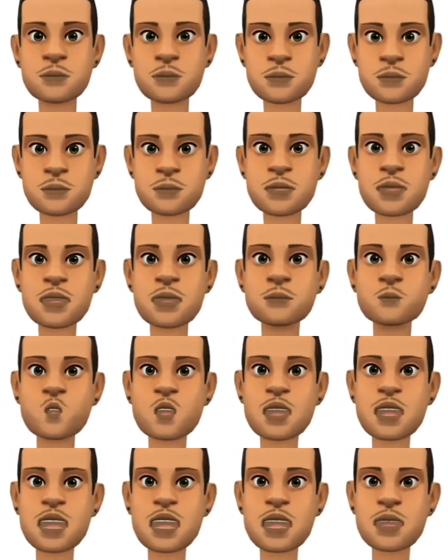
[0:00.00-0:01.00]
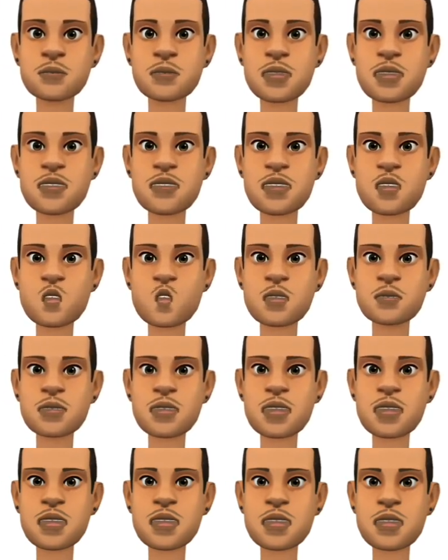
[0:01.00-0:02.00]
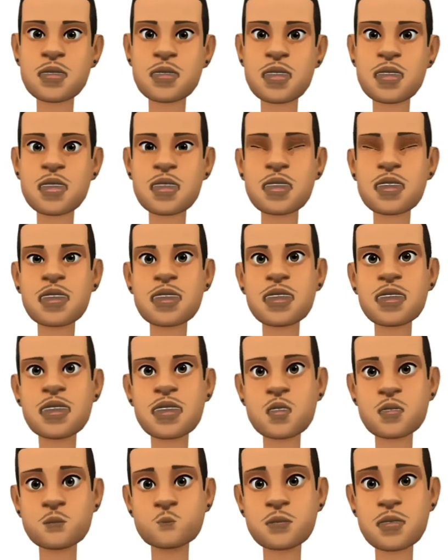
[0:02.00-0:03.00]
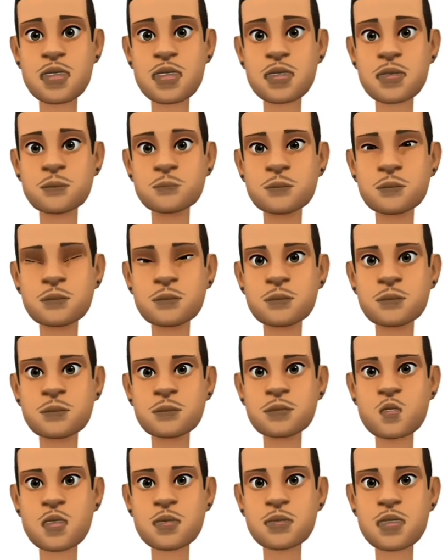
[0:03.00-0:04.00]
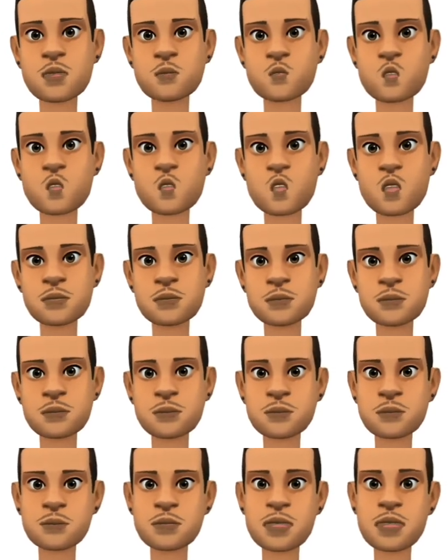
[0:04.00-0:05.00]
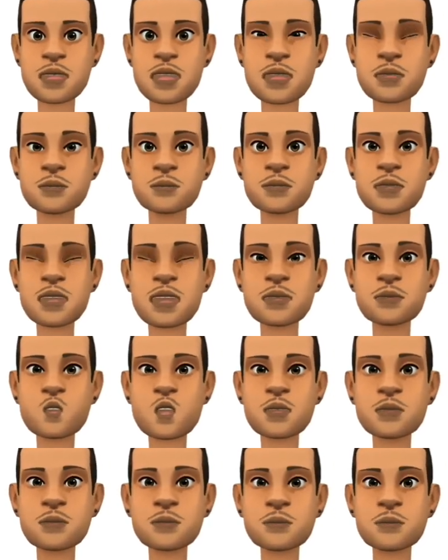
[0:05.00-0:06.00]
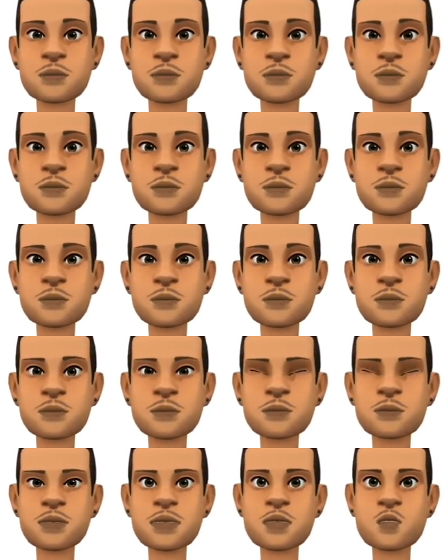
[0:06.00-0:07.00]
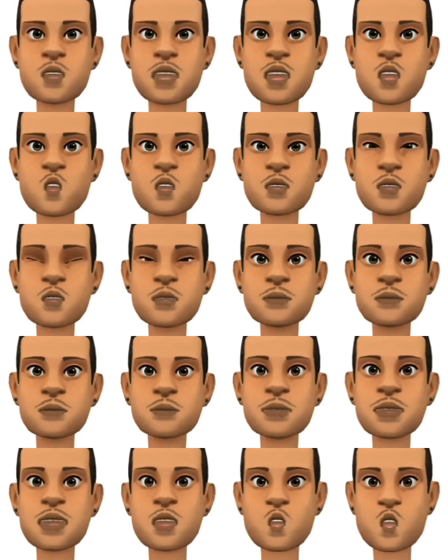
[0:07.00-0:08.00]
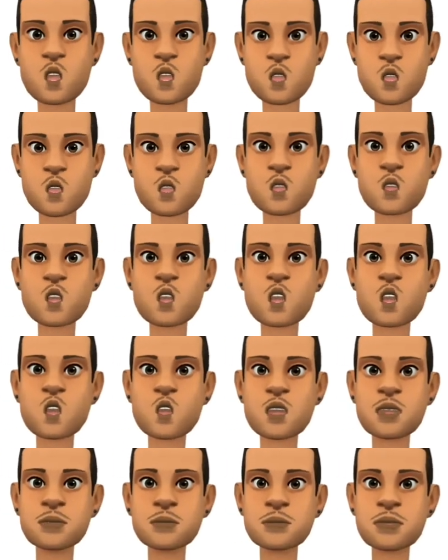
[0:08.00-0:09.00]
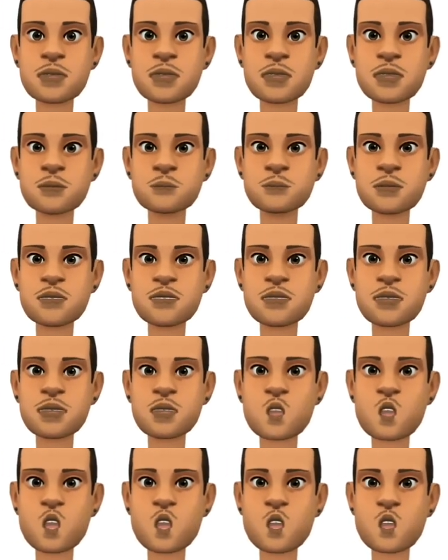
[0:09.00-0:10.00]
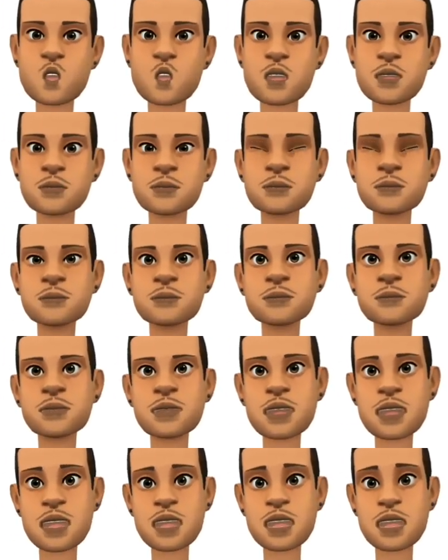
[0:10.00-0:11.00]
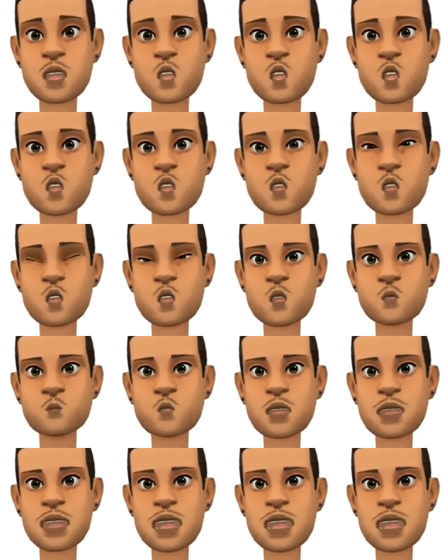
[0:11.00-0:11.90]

Having an influx of undocumented immigrants poses various risks. For example, crime is bound to increase because you have millions of people you